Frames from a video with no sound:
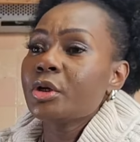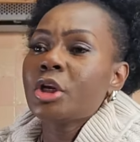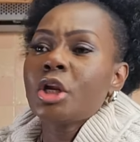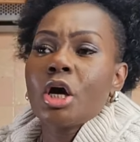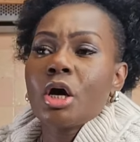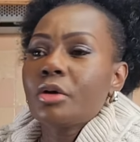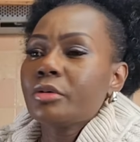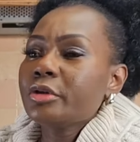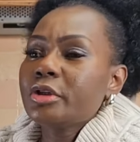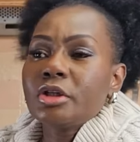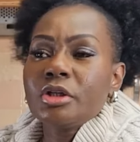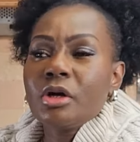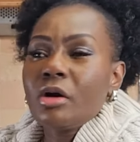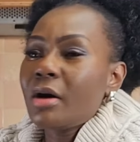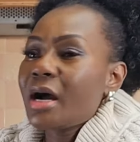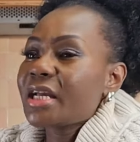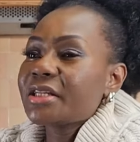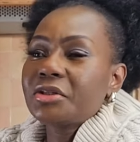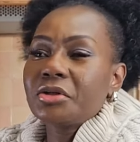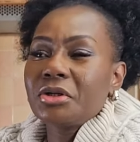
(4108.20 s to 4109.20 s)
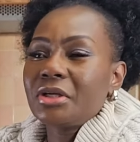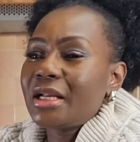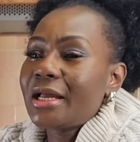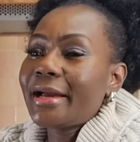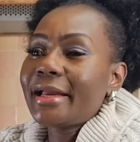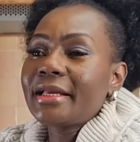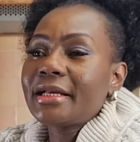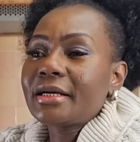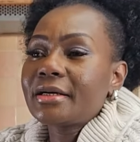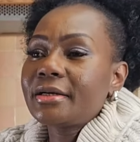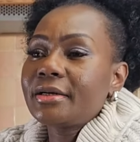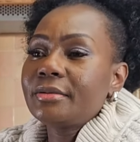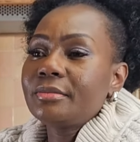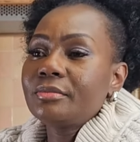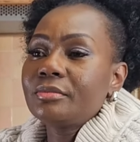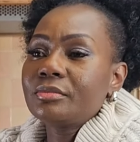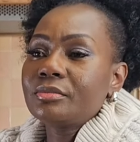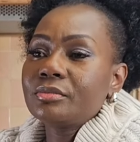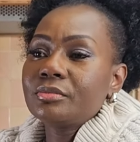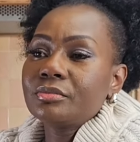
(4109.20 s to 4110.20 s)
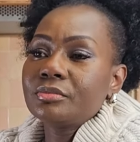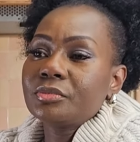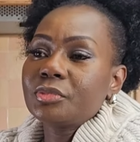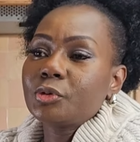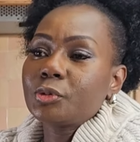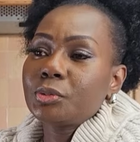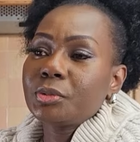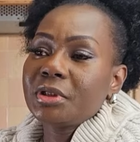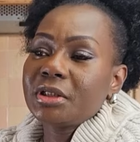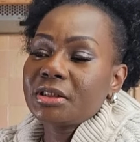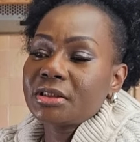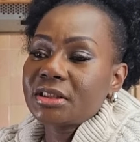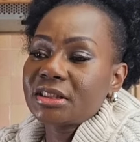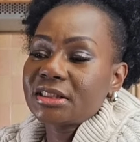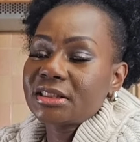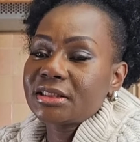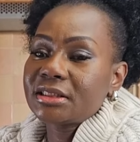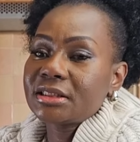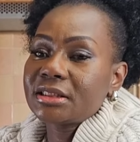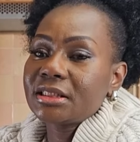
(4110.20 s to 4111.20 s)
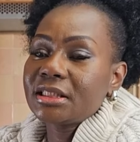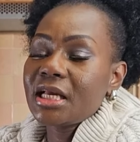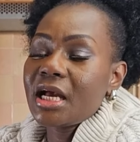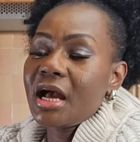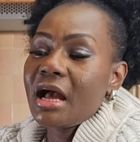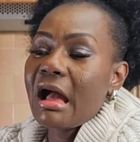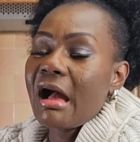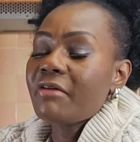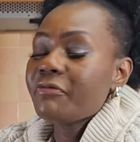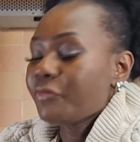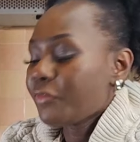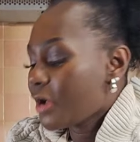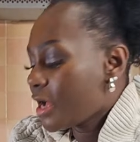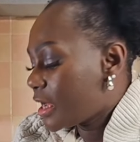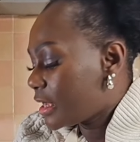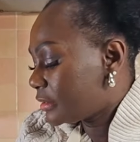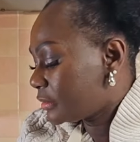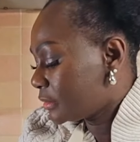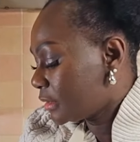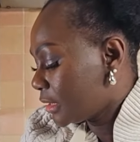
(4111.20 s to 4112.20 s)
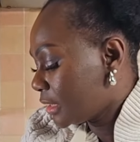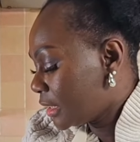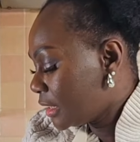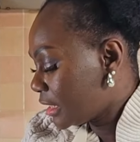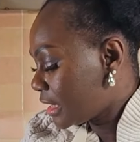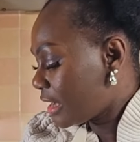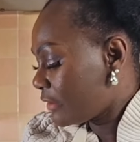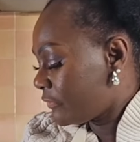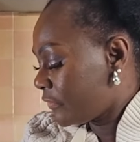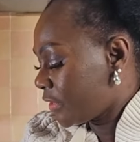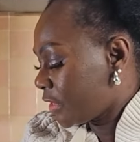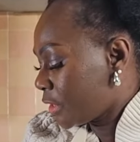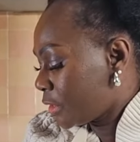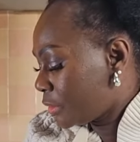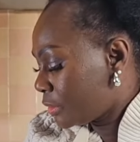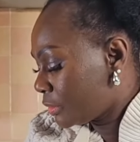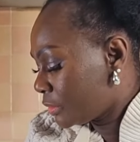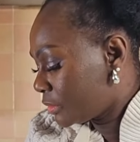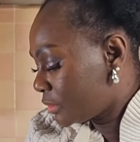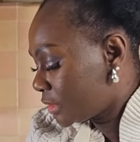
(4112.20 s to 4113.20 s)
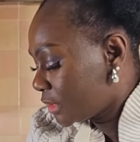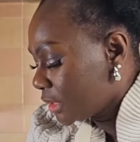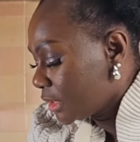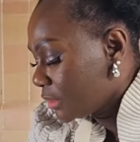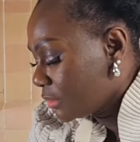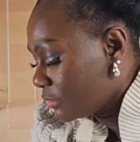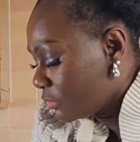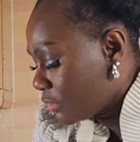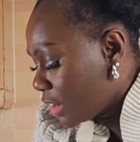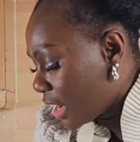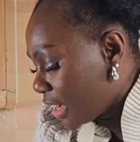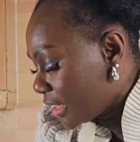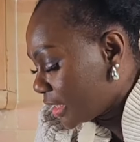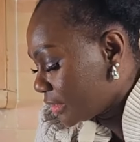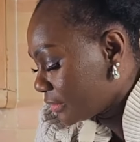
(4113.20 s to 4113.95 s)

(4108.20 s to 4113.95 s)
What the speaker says: No, you know I don't like sweets. Yeah, have fun. Love you. Right.